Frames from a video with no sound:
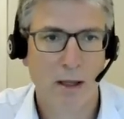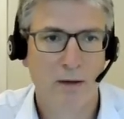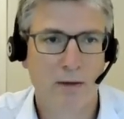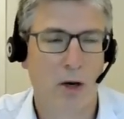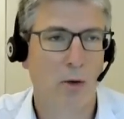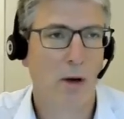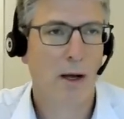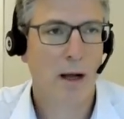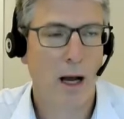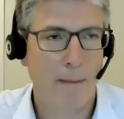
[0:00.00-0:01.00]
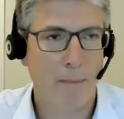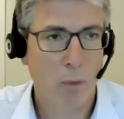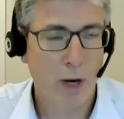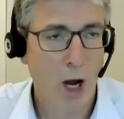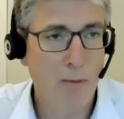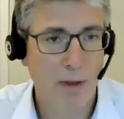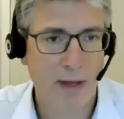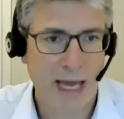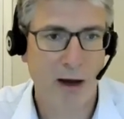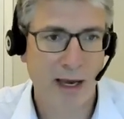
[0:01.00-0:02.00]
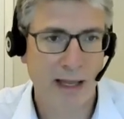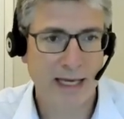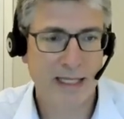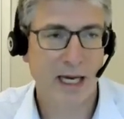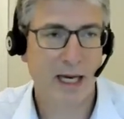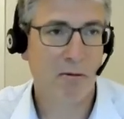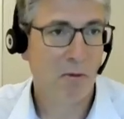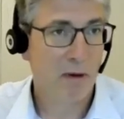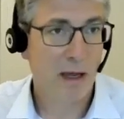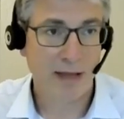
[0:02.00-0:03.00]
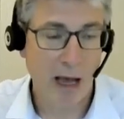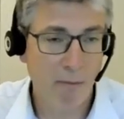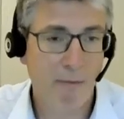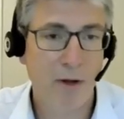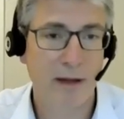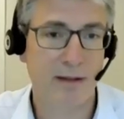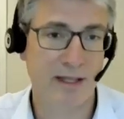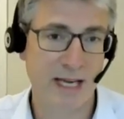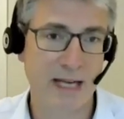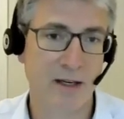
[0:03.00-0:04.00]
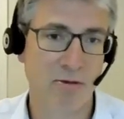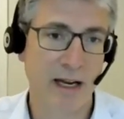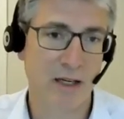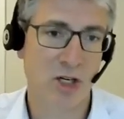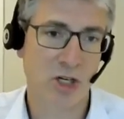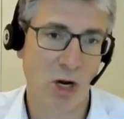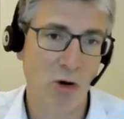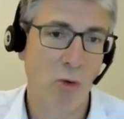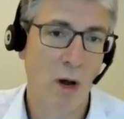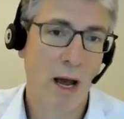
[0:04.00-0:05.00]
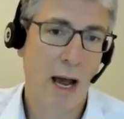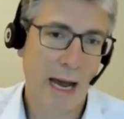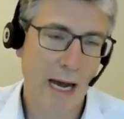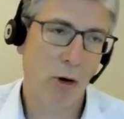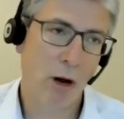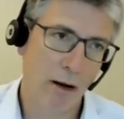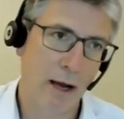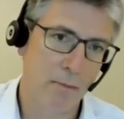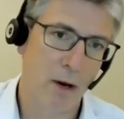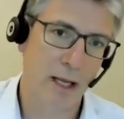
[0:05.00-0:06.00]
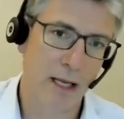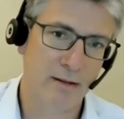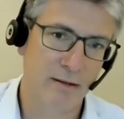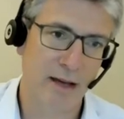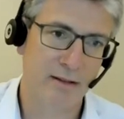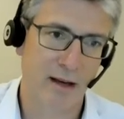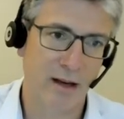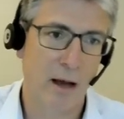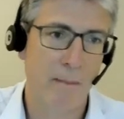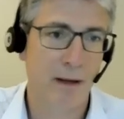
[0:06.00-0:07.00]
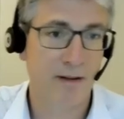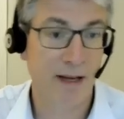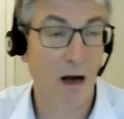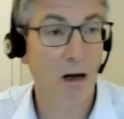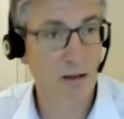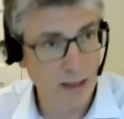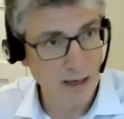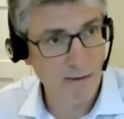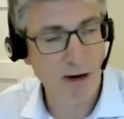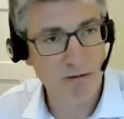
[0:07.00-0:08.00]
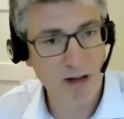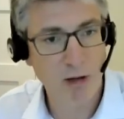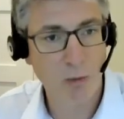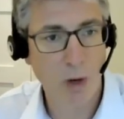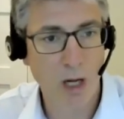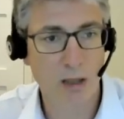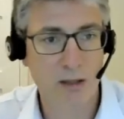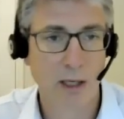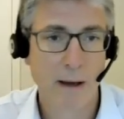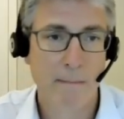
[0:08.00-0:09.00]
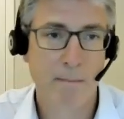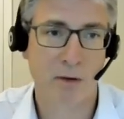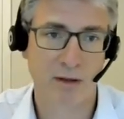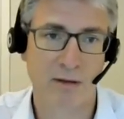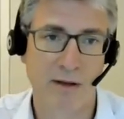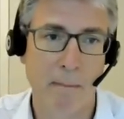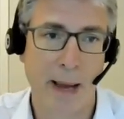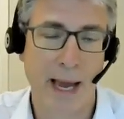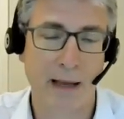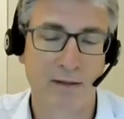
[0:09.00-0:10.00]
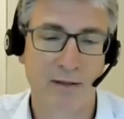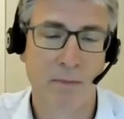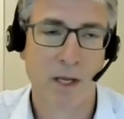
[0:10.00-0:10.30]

So, um, we hope that the calculator is helpful. It's intended really to show how client money is invested in companies that are delivering real world positive impacts.